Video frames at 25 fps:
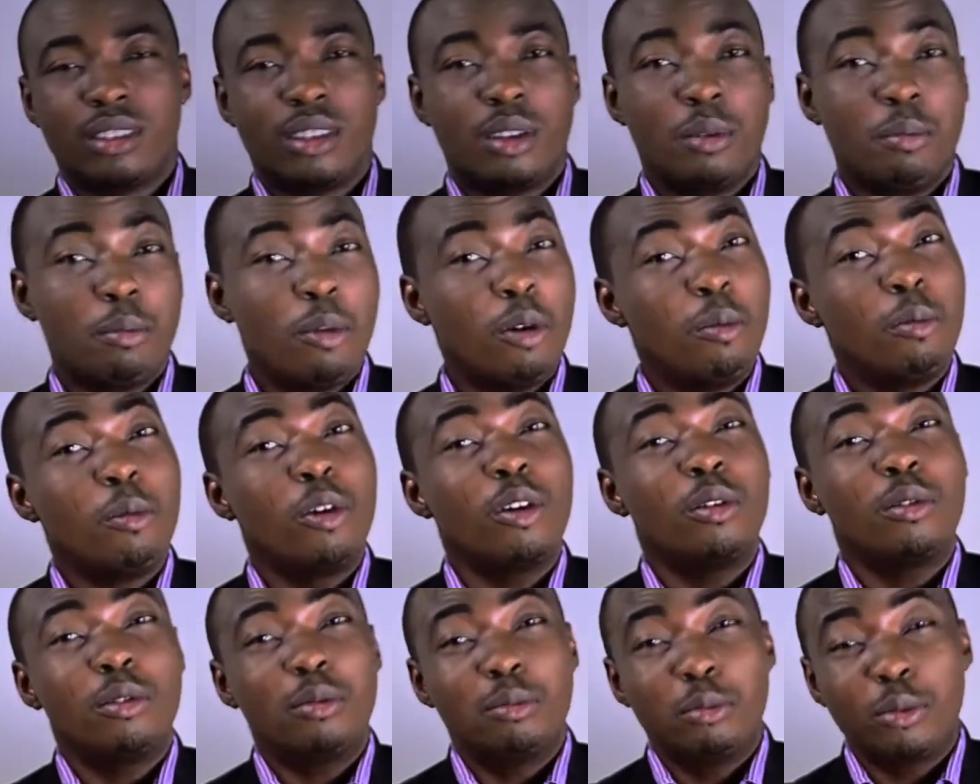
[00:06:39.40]
but
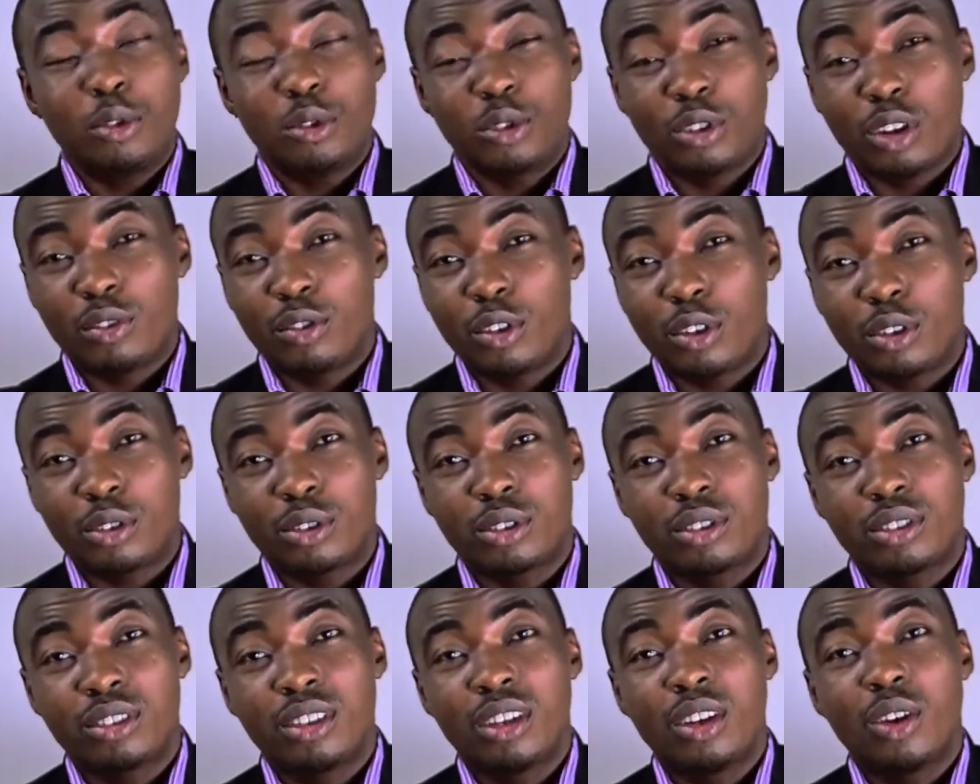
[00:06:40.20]
most of
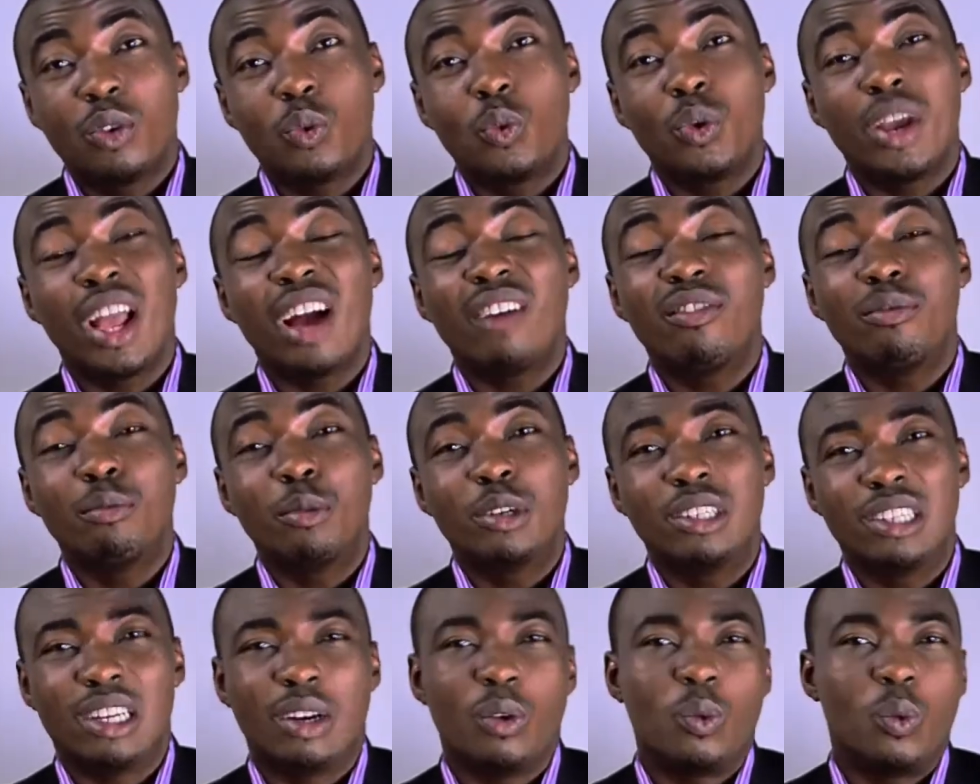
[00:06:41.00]
us, we have more
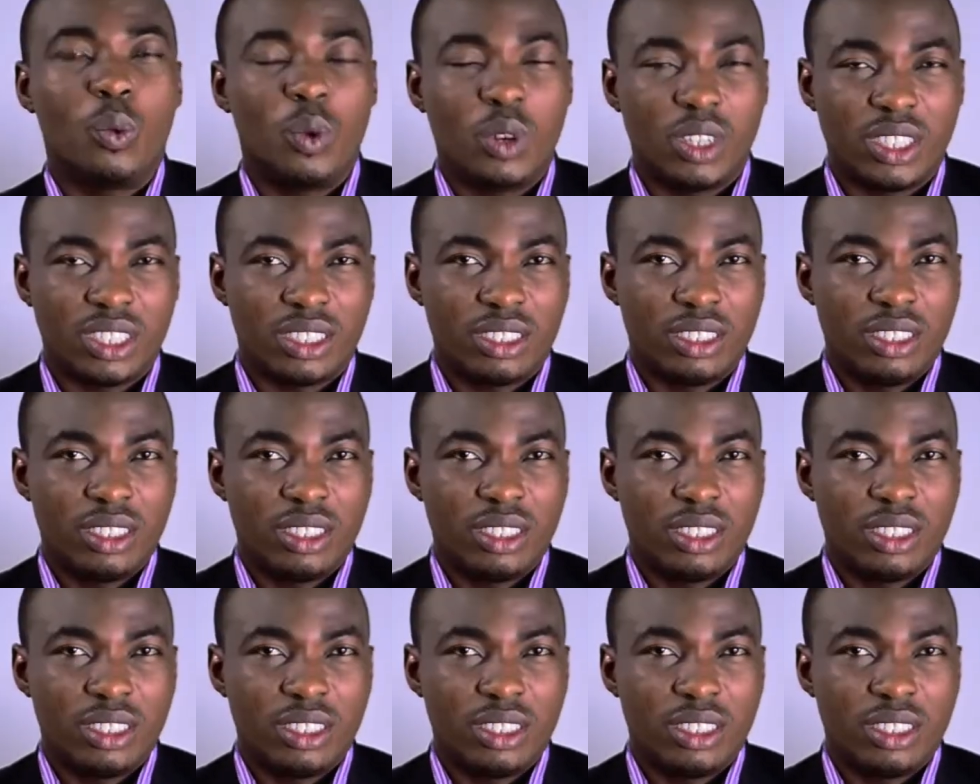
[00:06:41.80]
than one.